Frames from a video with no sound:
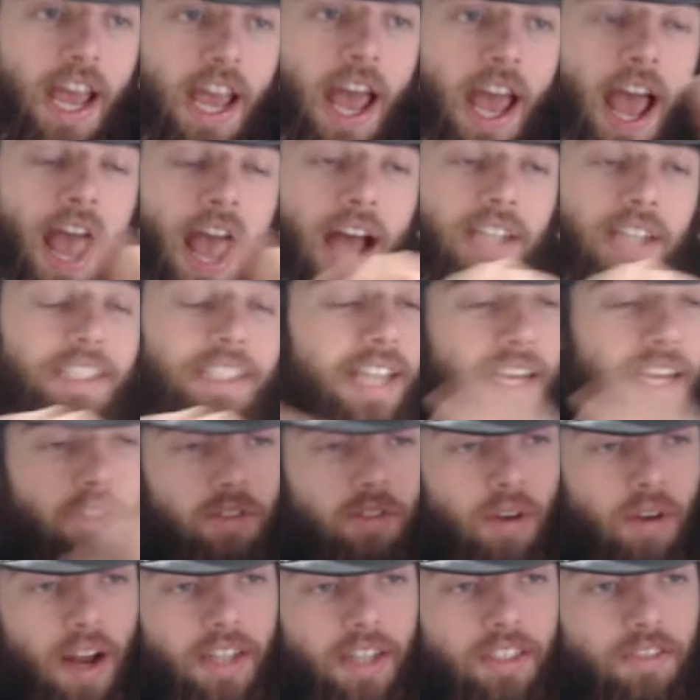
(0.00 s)
And they
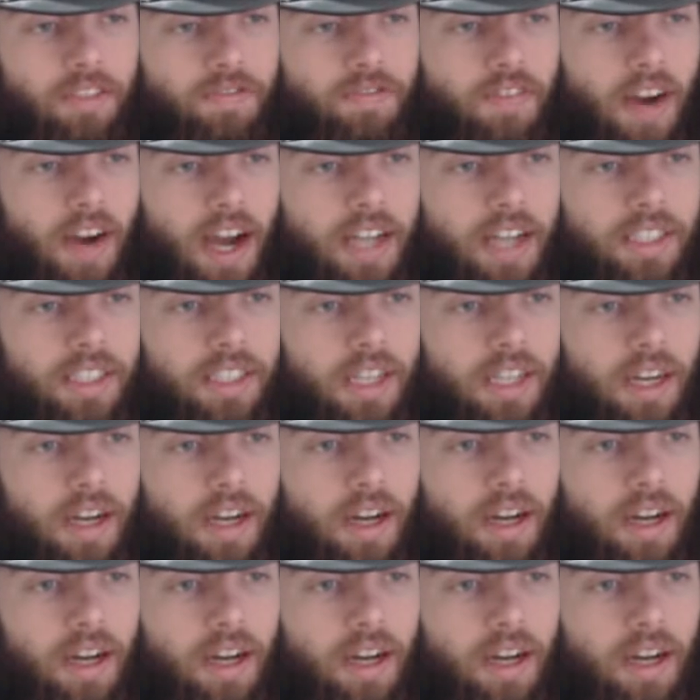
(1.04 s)
try to fight uh,